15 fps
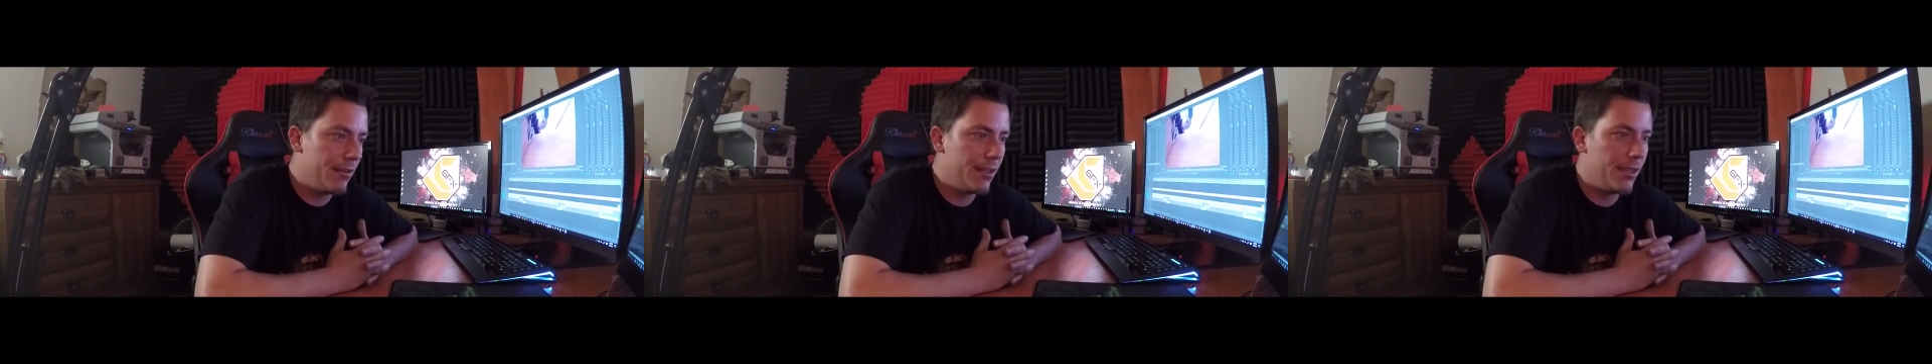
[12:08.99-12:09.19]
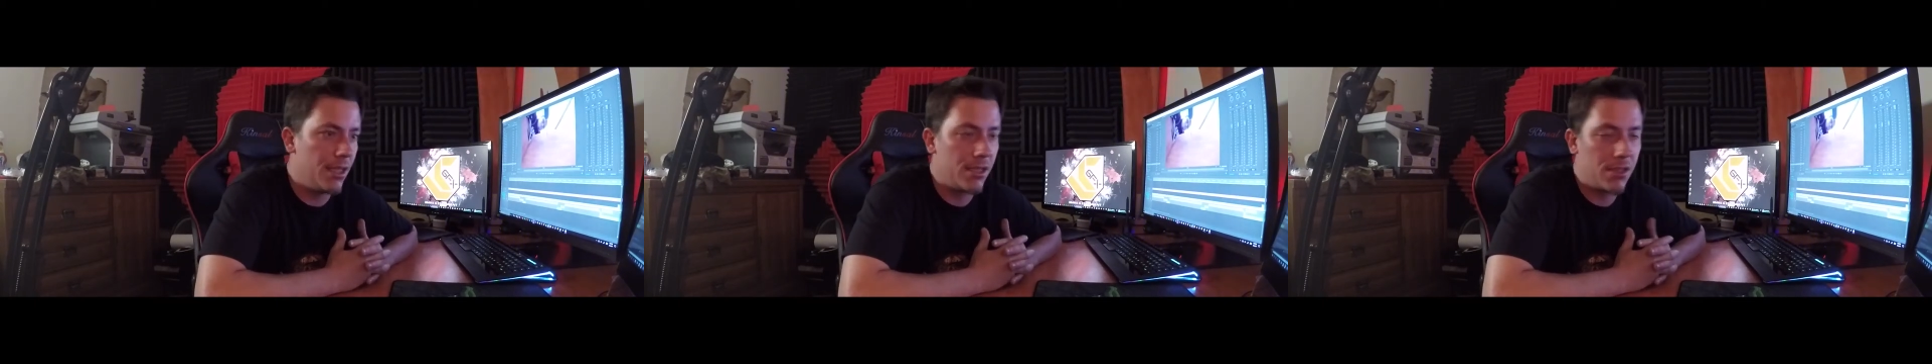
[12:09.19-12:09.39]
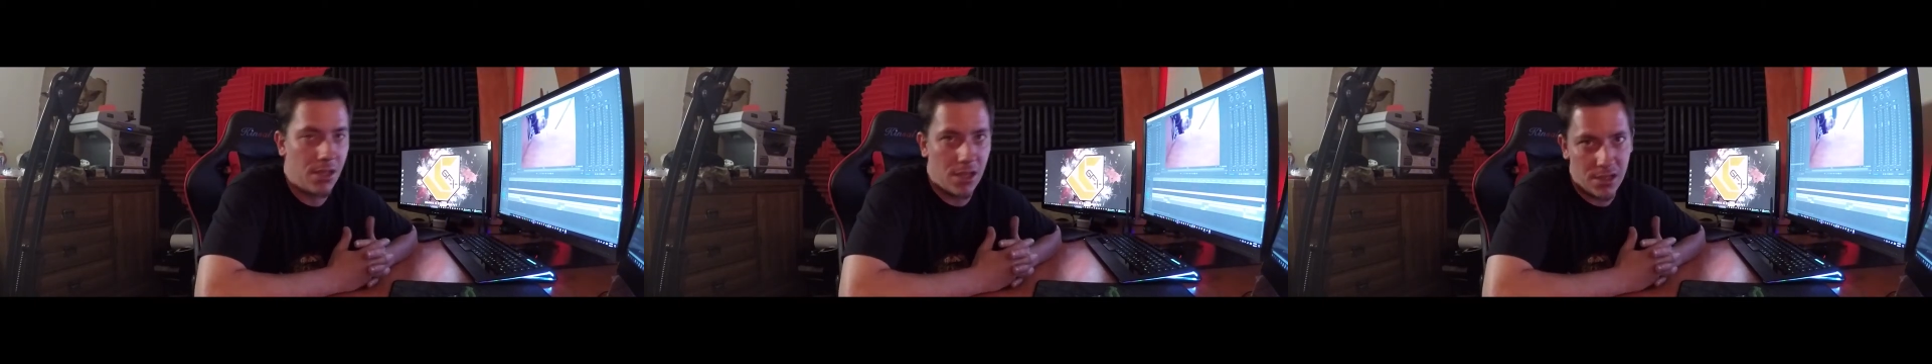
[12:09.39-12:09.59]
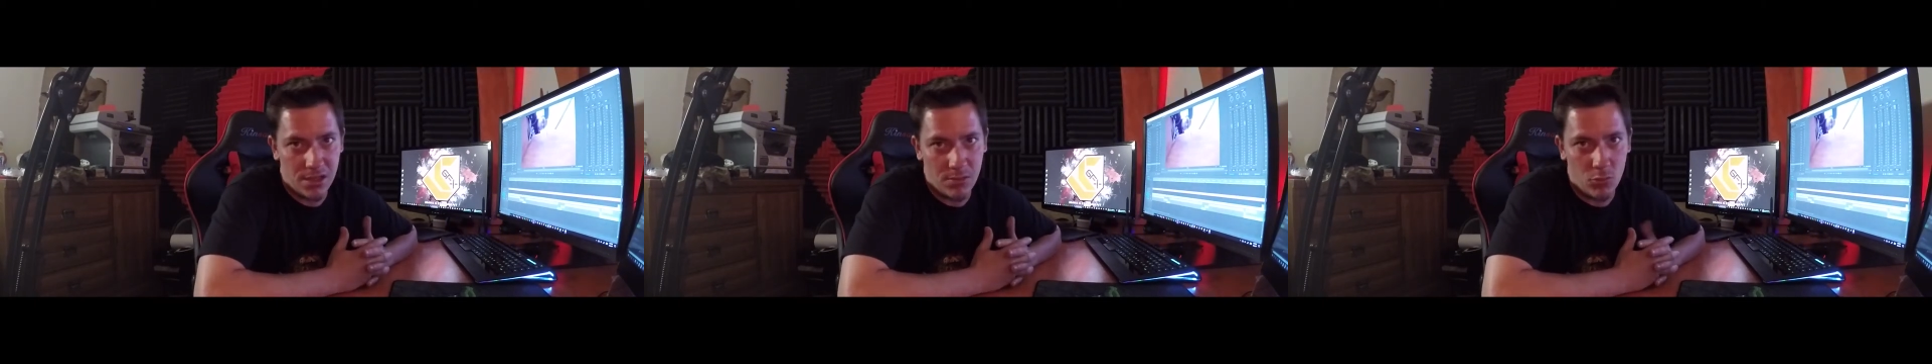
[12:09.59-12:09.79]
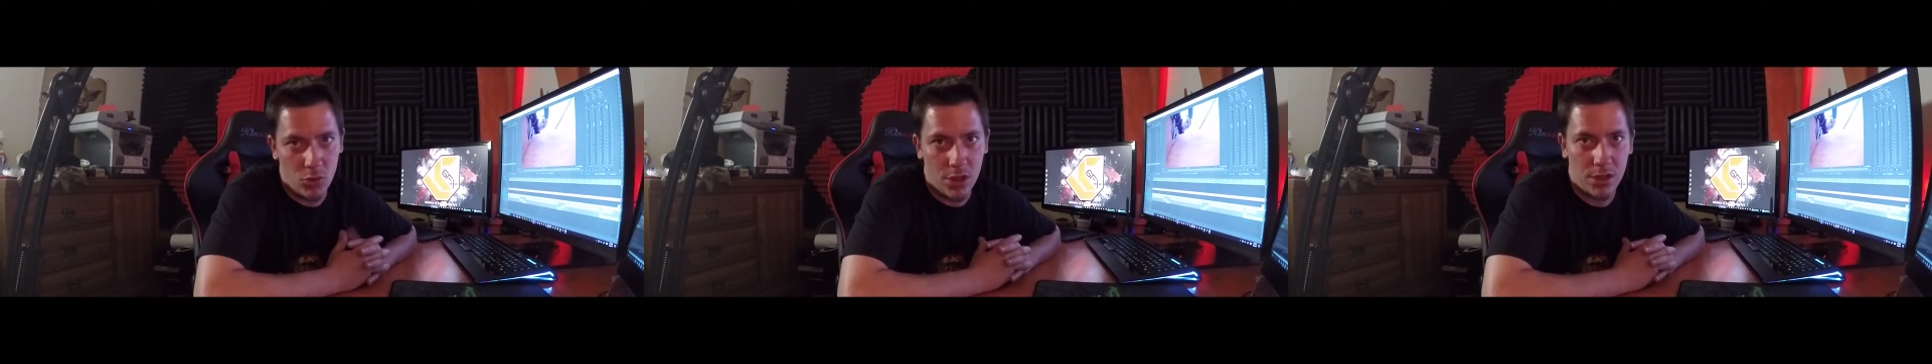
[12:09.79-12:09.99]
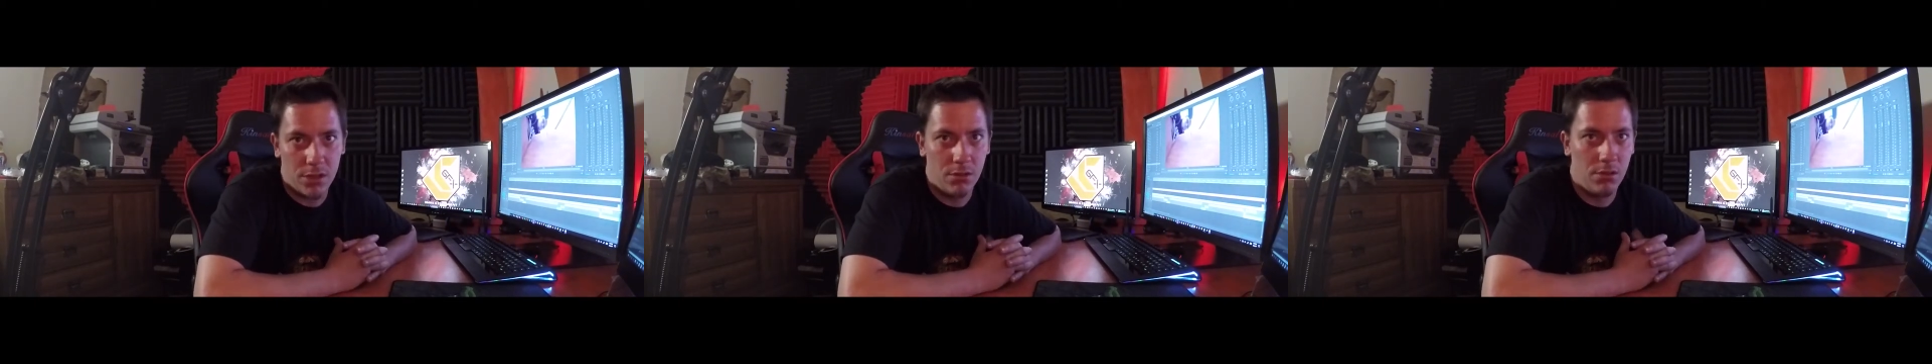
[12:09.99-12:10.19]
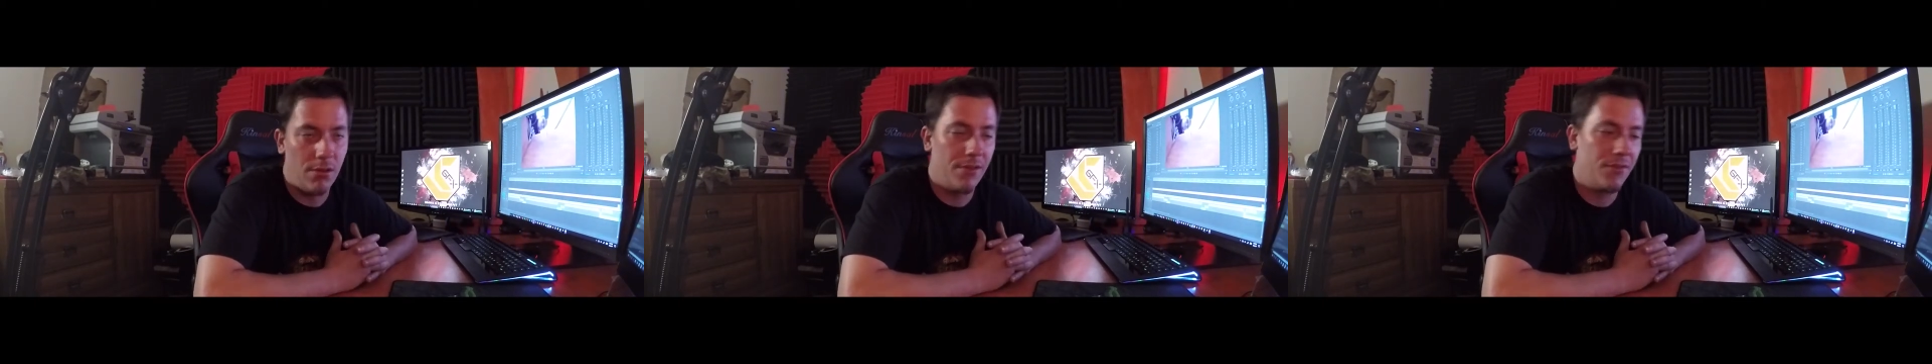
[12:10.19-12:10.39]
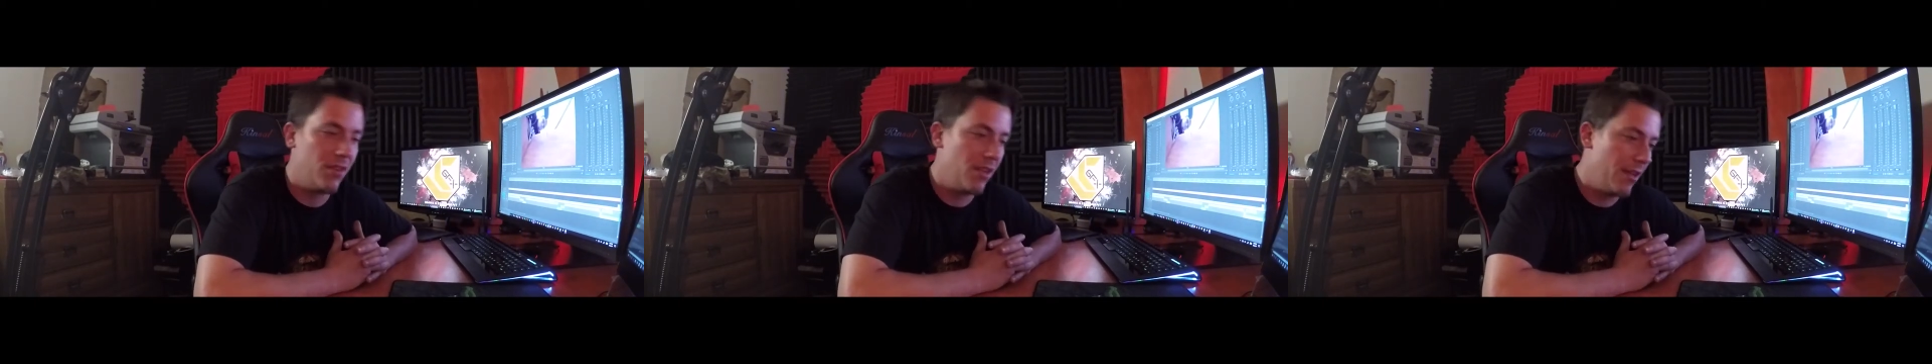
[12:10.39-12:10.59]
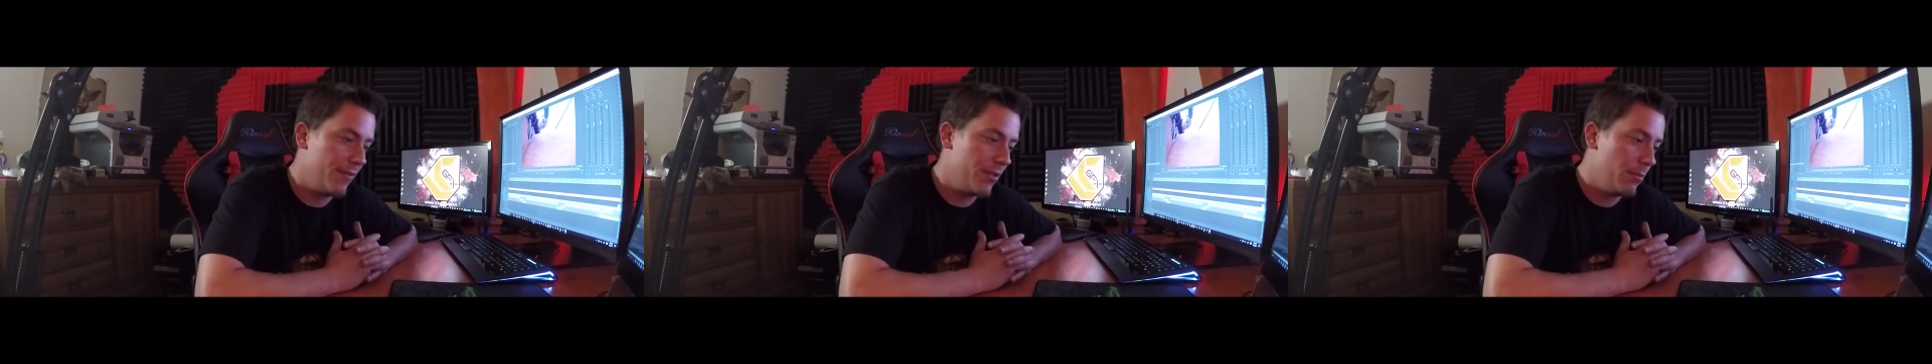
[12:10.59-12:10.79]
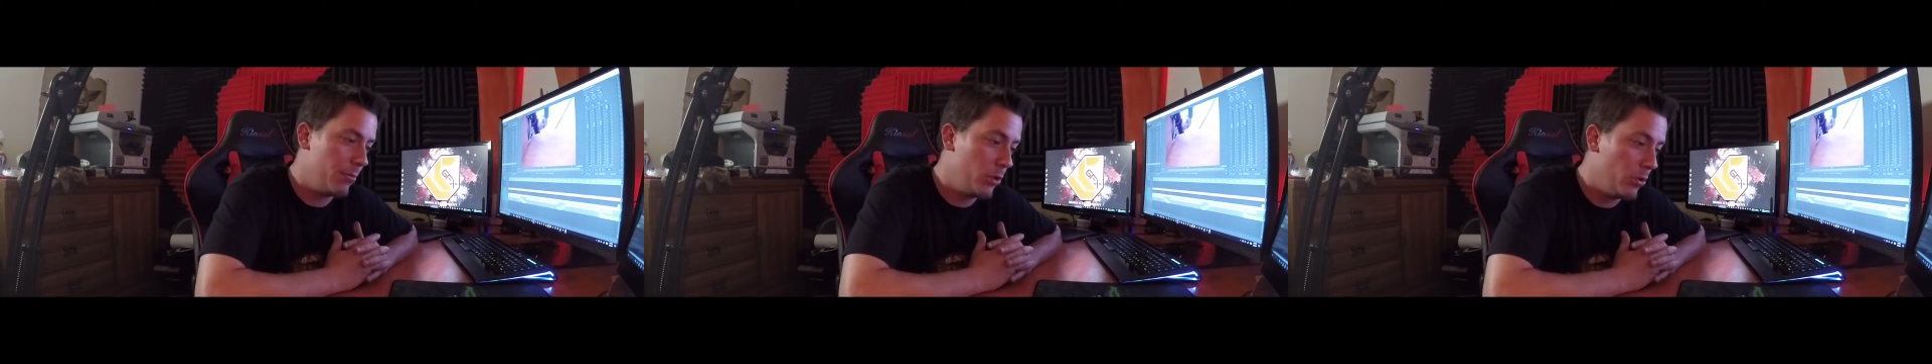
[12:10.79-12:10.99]
It does cost some work. You do have to have
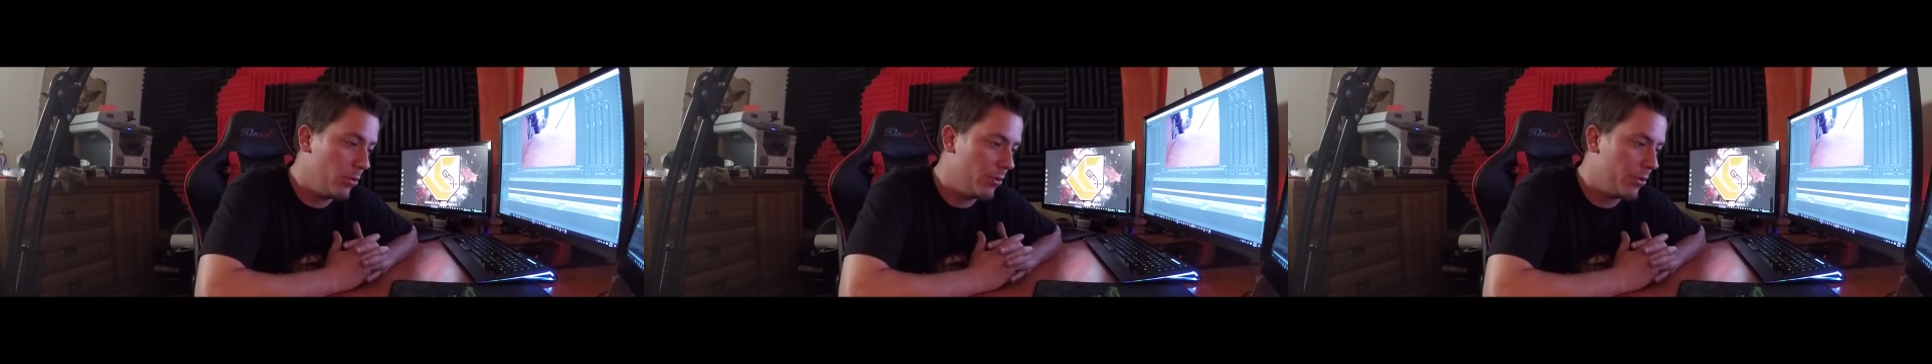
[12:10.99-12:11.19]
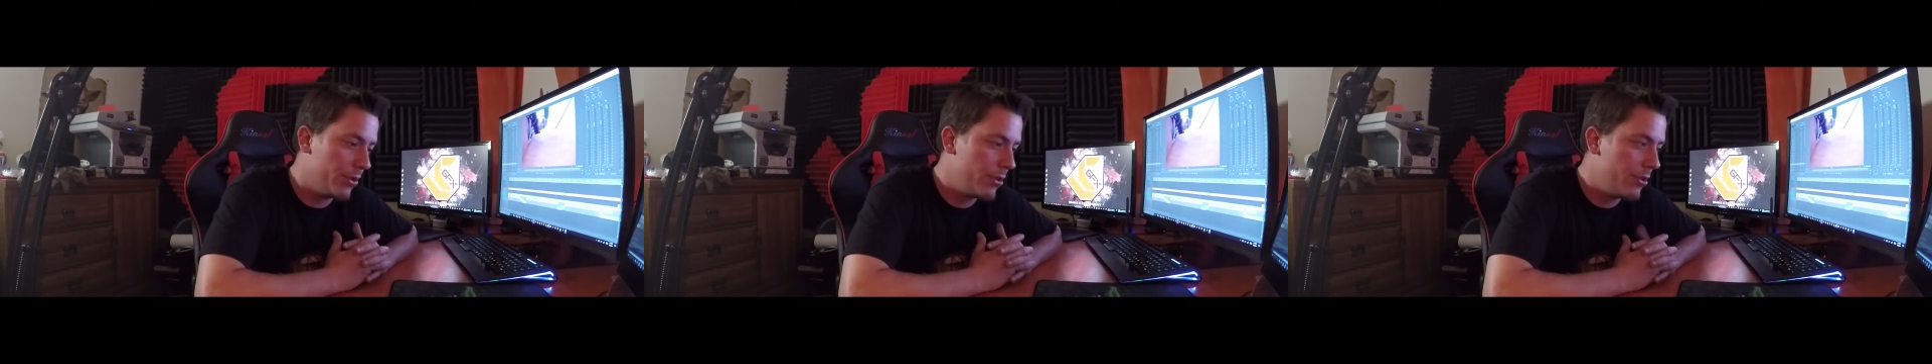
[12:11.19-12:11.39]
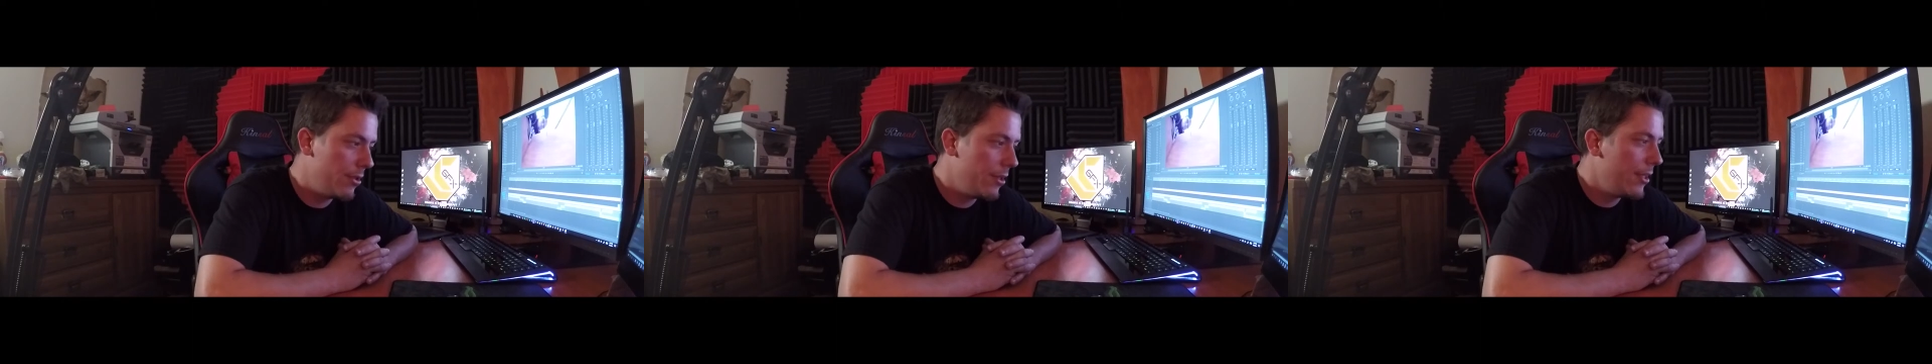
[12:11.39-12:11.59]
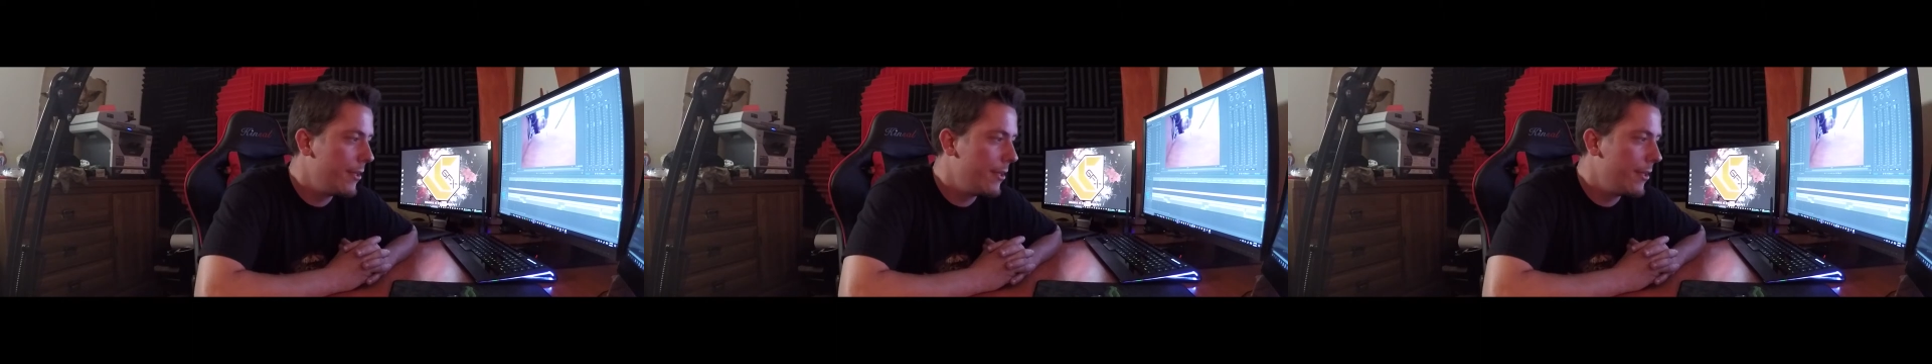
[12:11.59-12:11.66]
some tools